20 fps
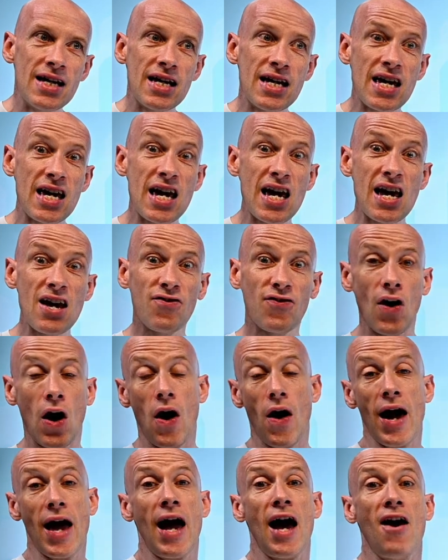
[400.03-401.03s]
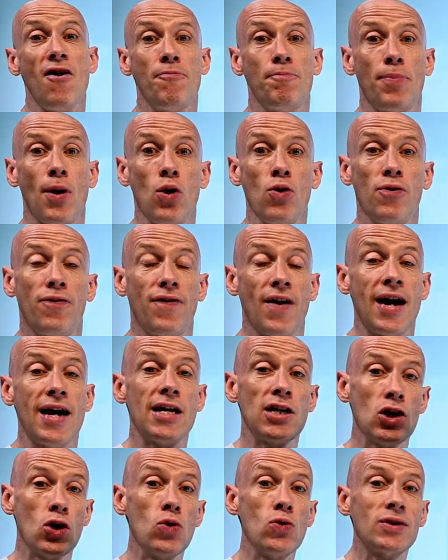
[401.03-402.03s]
If I have both a
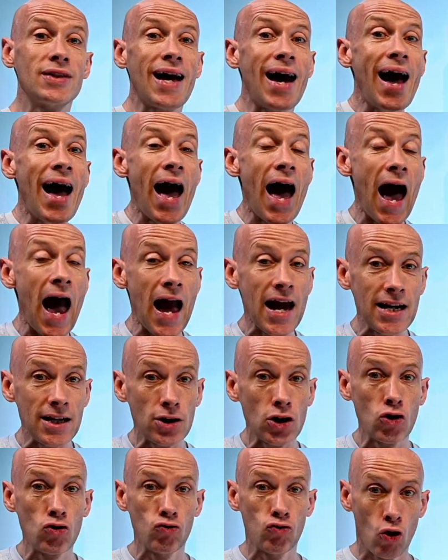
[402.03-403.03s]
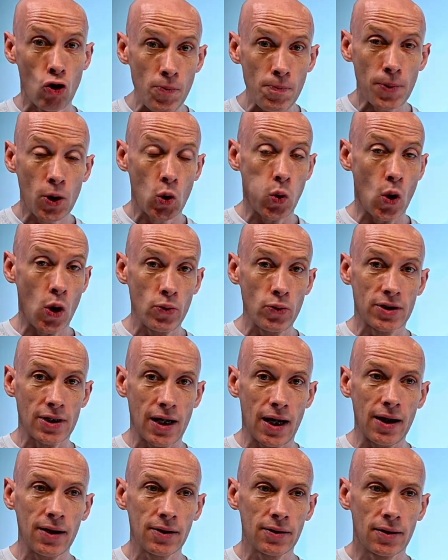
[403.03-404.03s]
user and group
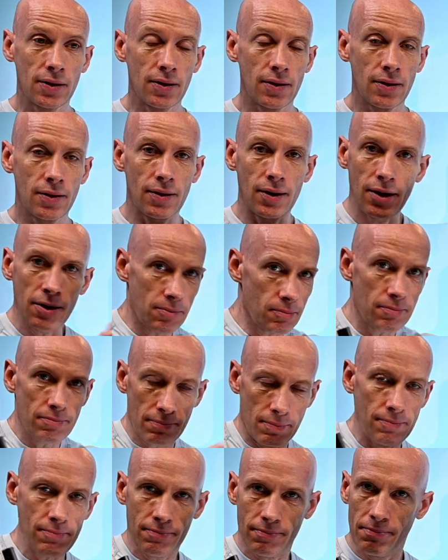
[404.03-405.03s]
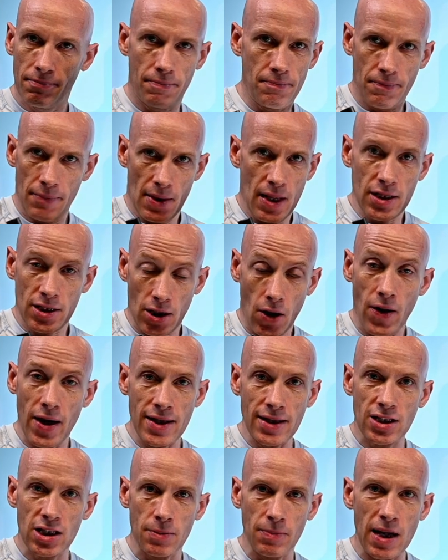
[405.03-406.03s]
quota that
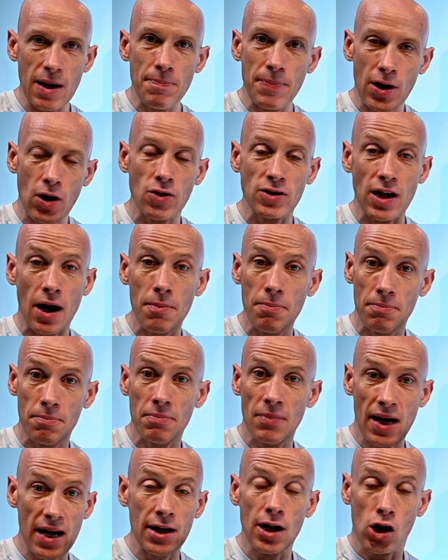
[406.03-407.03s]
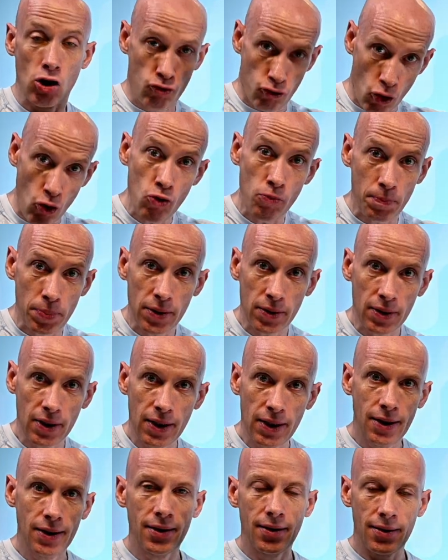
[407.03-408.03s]
assigns to me because I'm in a group
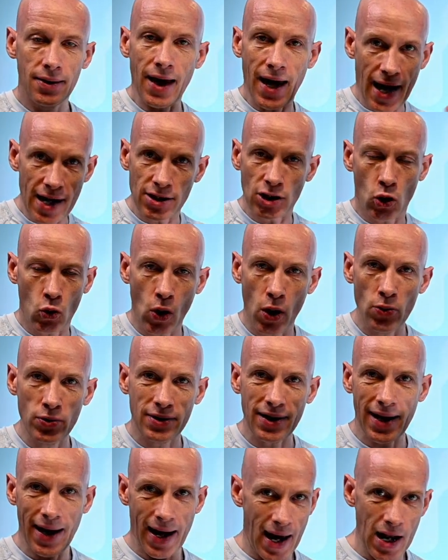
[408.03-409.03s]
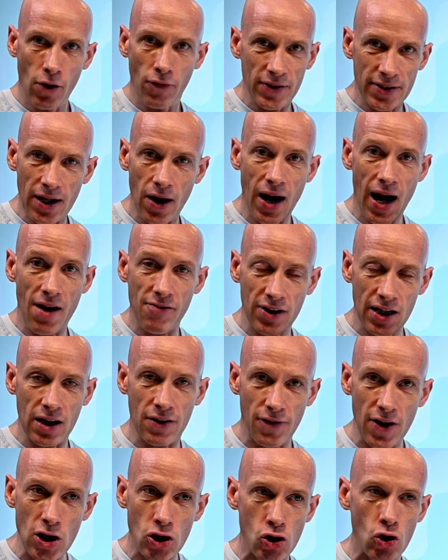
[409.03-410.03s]
that has a quota and obviously I have an
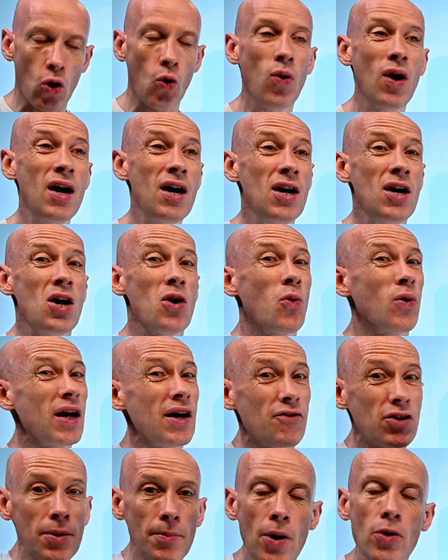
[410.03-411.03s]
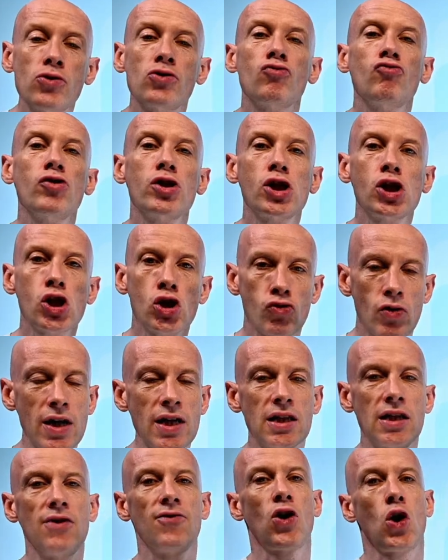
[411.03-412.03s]
individual, whatever the most
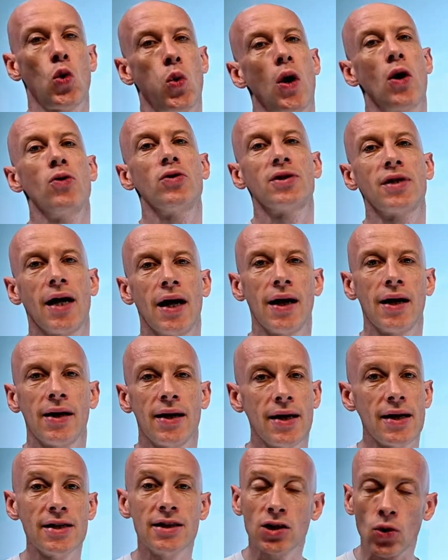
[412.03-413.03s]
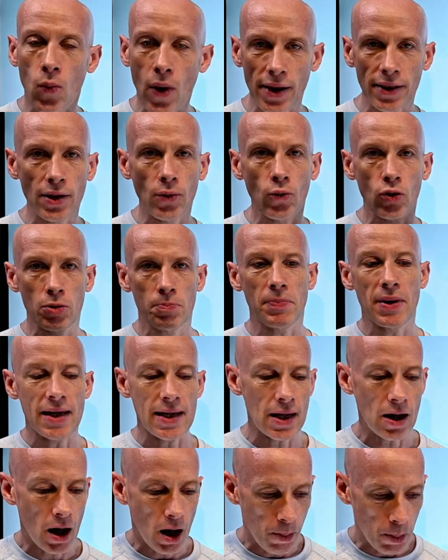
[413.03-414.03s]
restrictive quota is the one that would
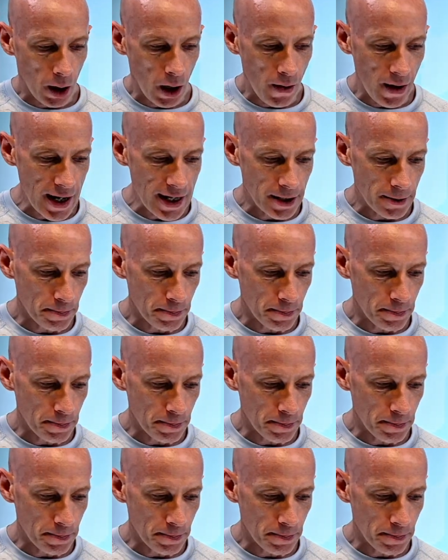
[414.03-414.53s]
be applied.